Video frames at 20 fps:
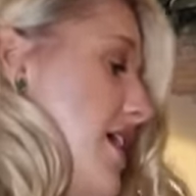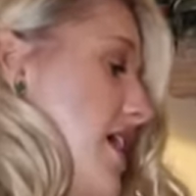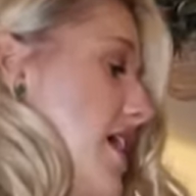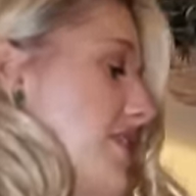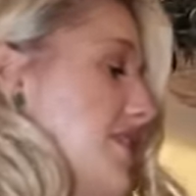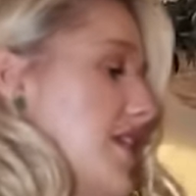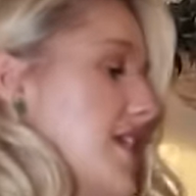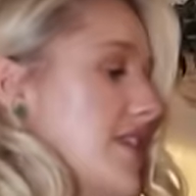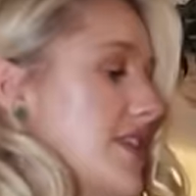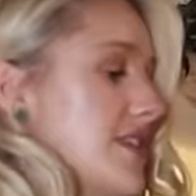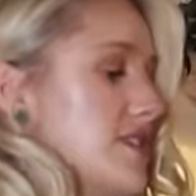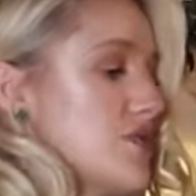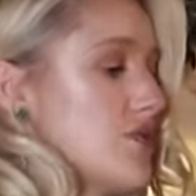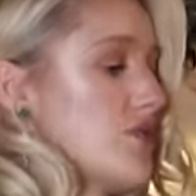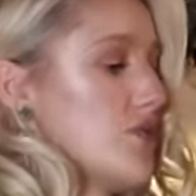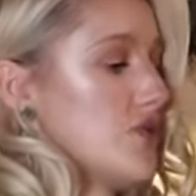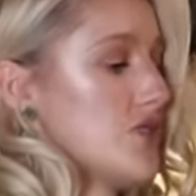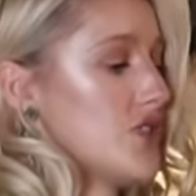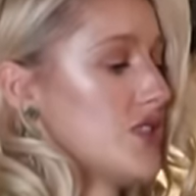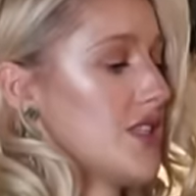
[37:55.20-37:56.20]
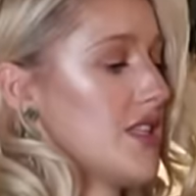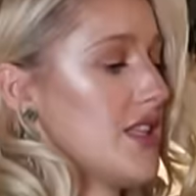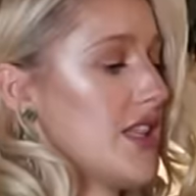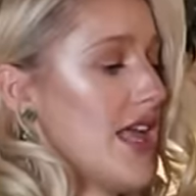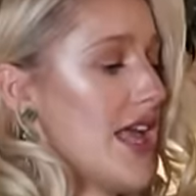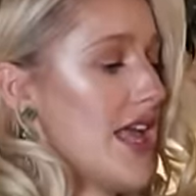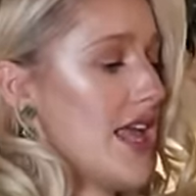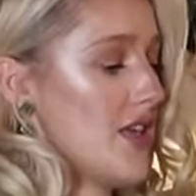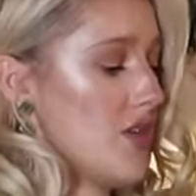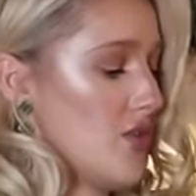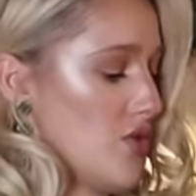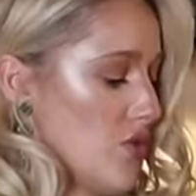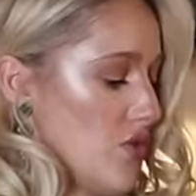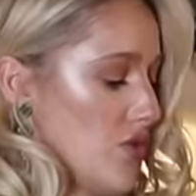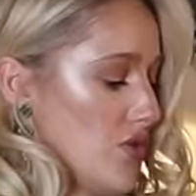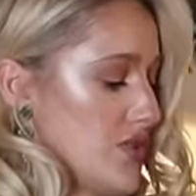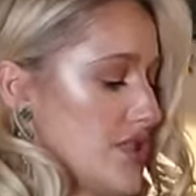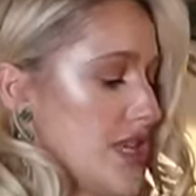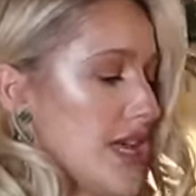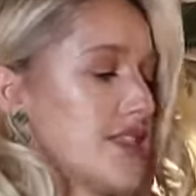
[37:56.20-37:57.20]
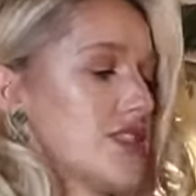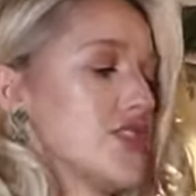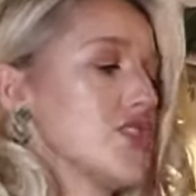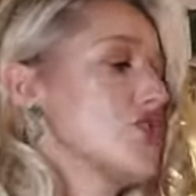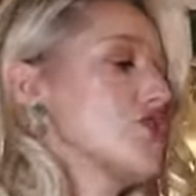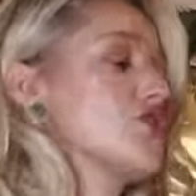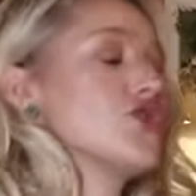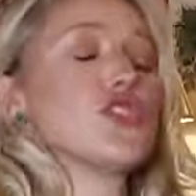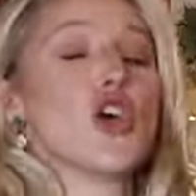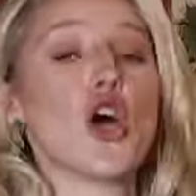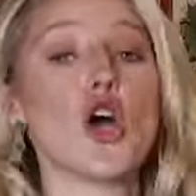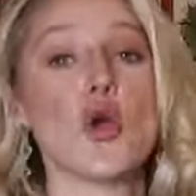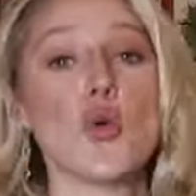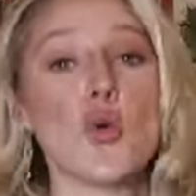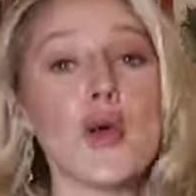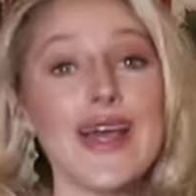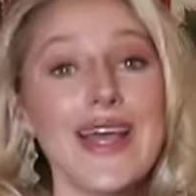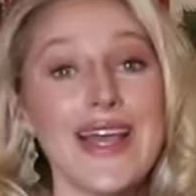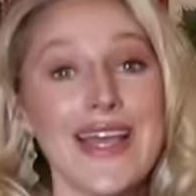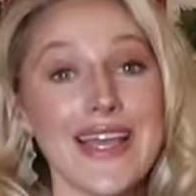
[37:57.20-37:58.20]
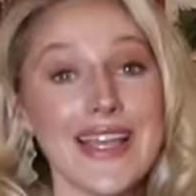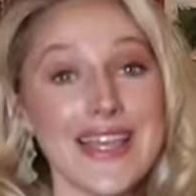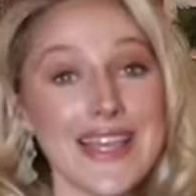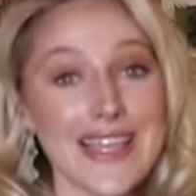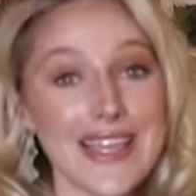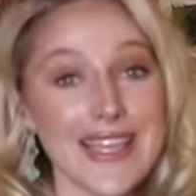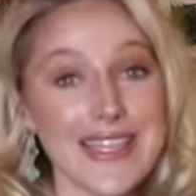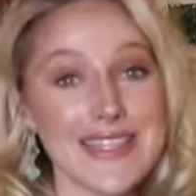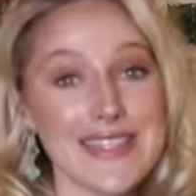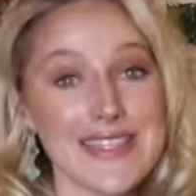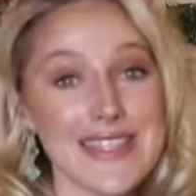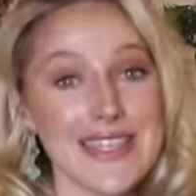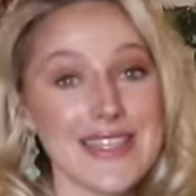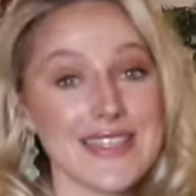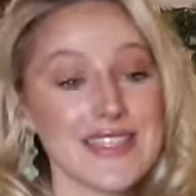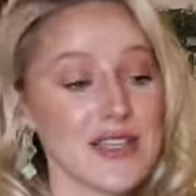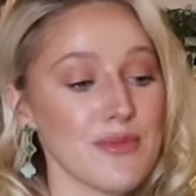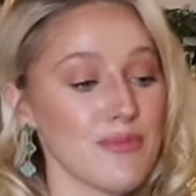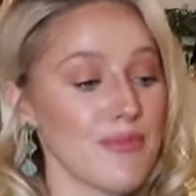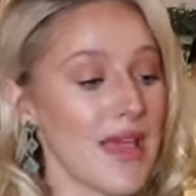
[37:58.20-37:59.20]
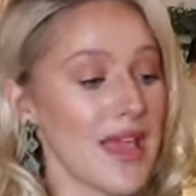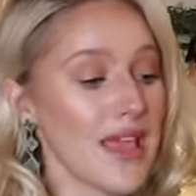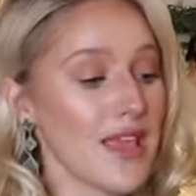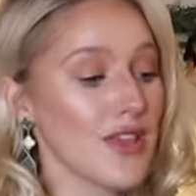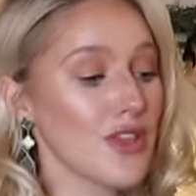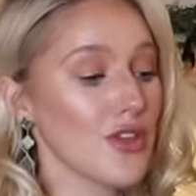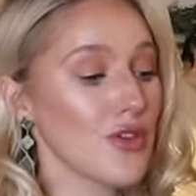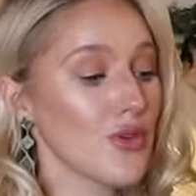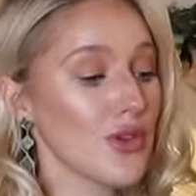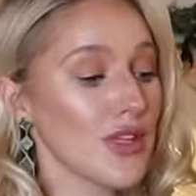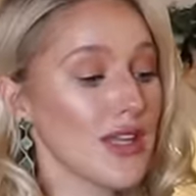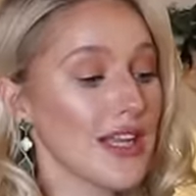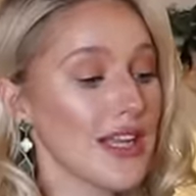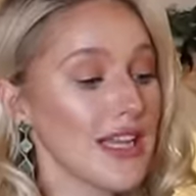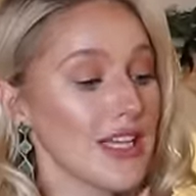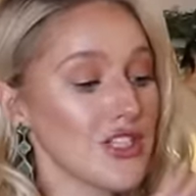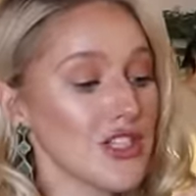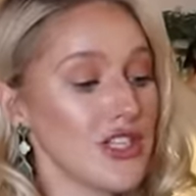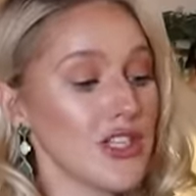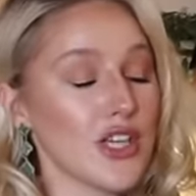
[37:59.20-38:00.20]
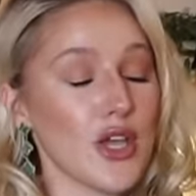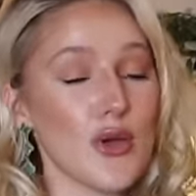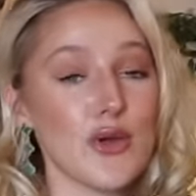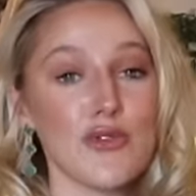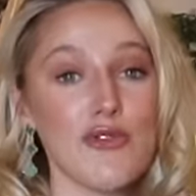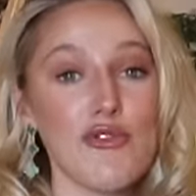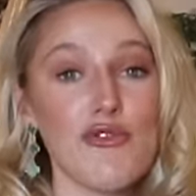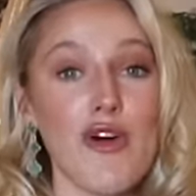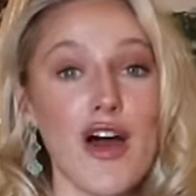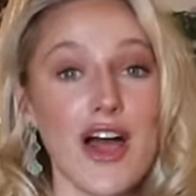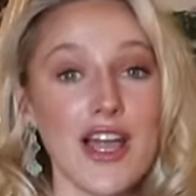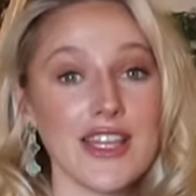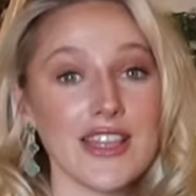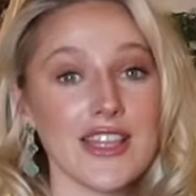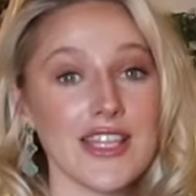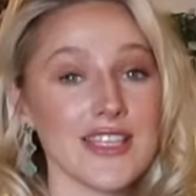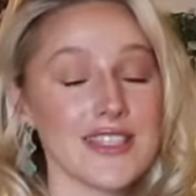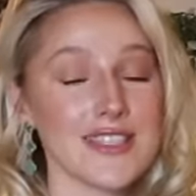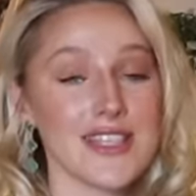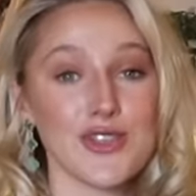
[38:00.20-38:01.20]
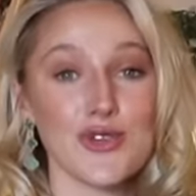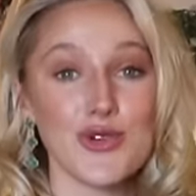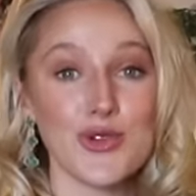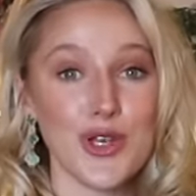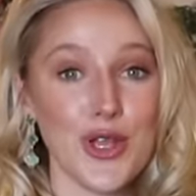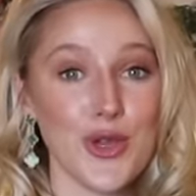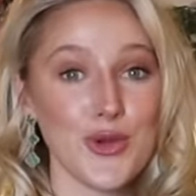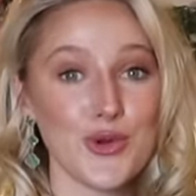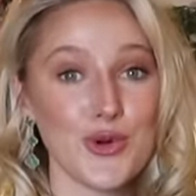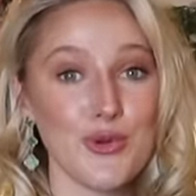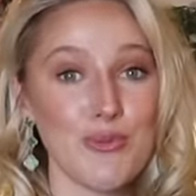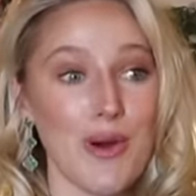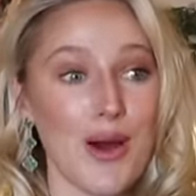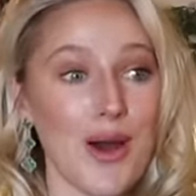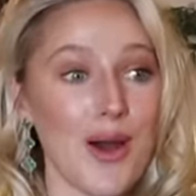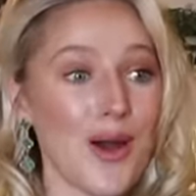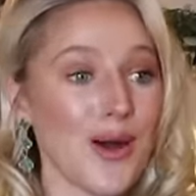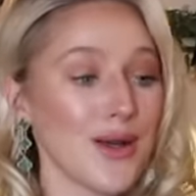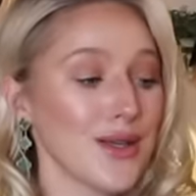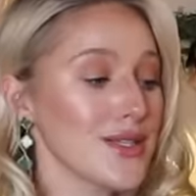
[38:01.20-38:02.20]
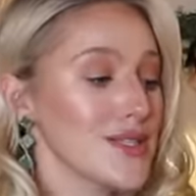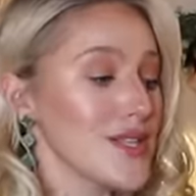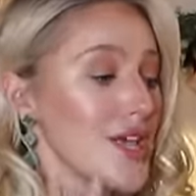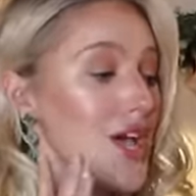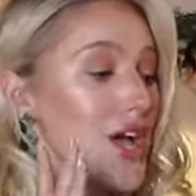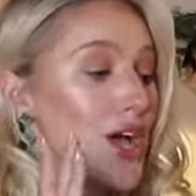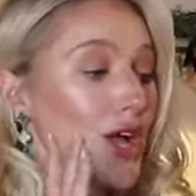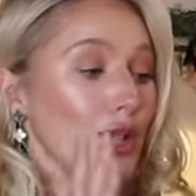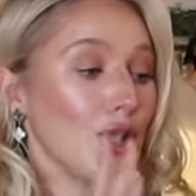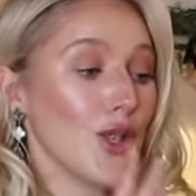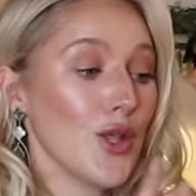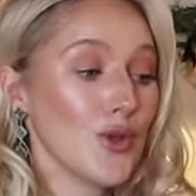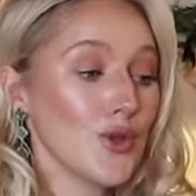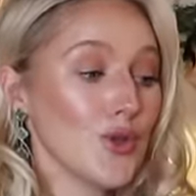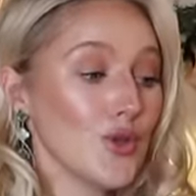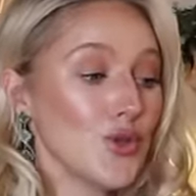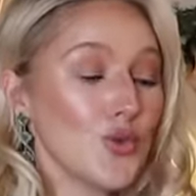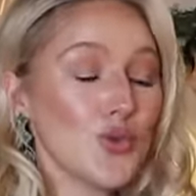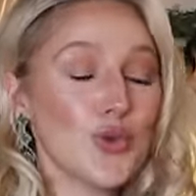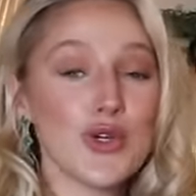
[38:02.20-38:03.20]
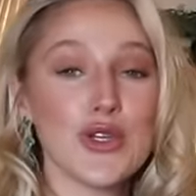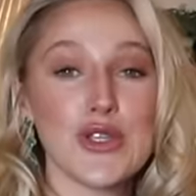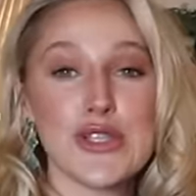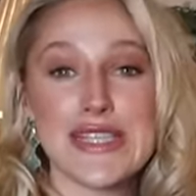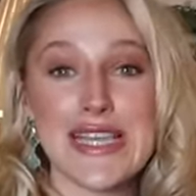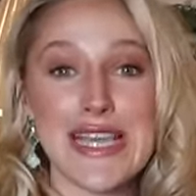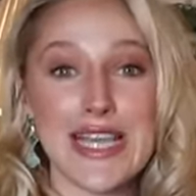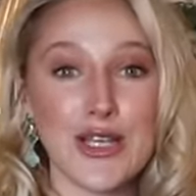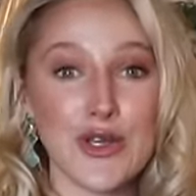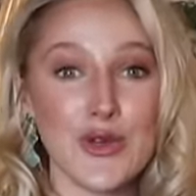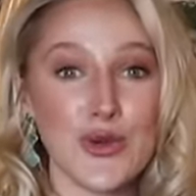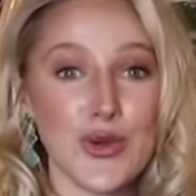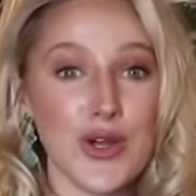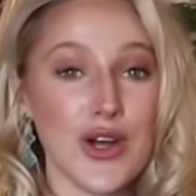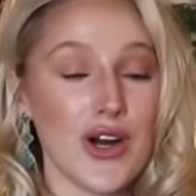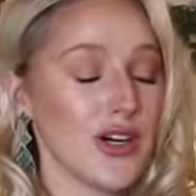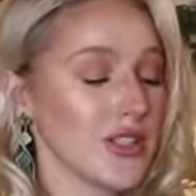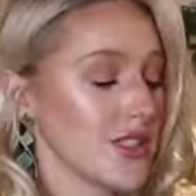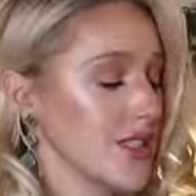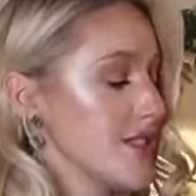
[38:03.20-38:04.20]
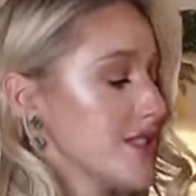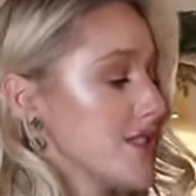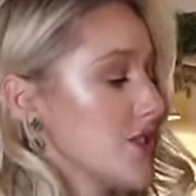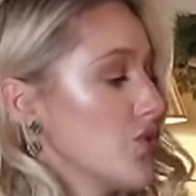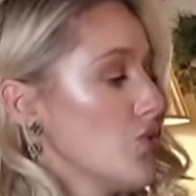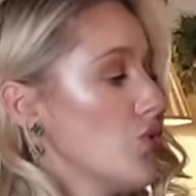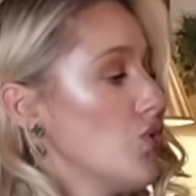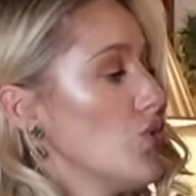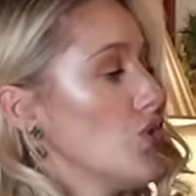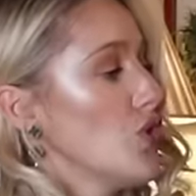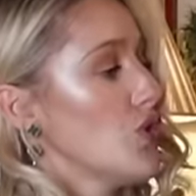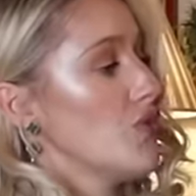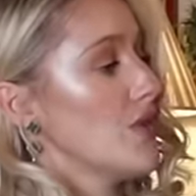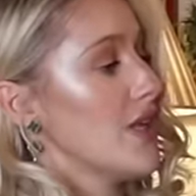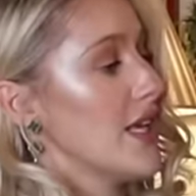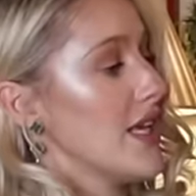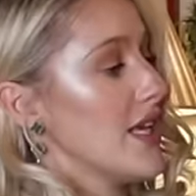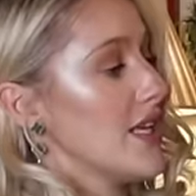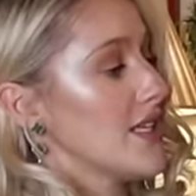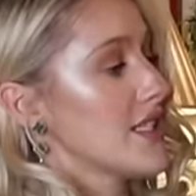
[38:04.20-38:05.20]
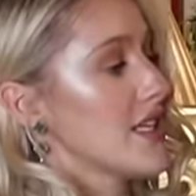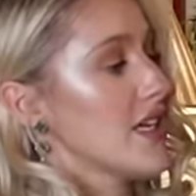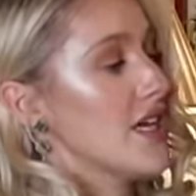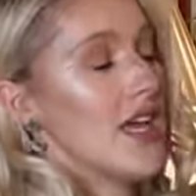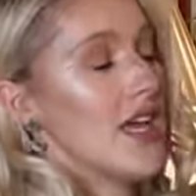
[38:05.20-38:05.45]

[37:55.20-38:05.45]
And they're these gorgeous little acorns, and so easy to make. You can literally go and find these in your local parks, local woods, in your gardens, and all you need,